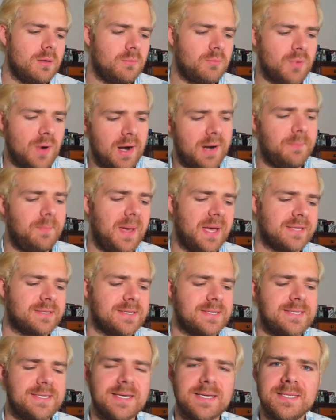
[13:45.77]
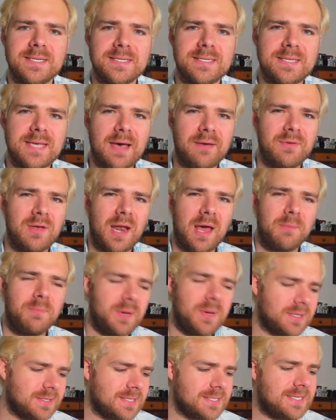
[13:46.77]
Brought it back to 6-7. I
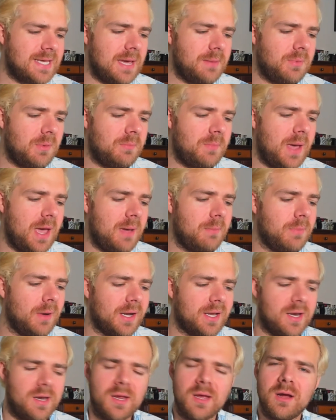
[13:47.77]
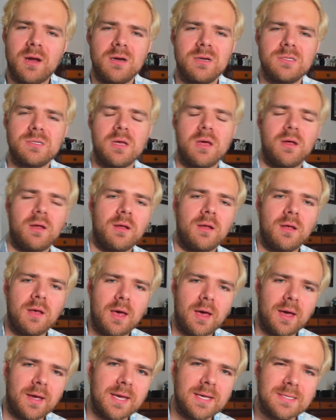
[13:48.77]
picked the Tampa Bay Buccaneers
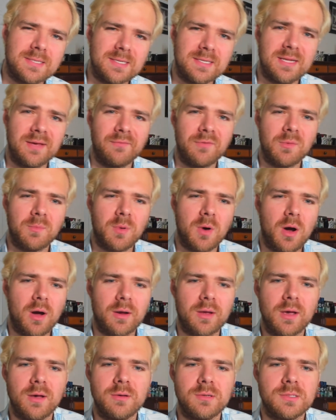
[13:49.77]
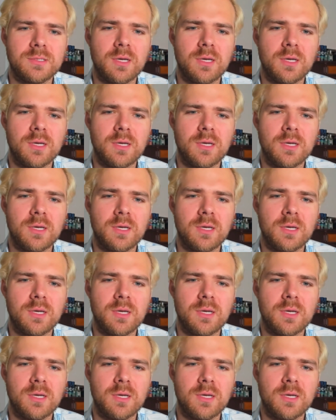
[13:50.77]
against the Denver Broncos.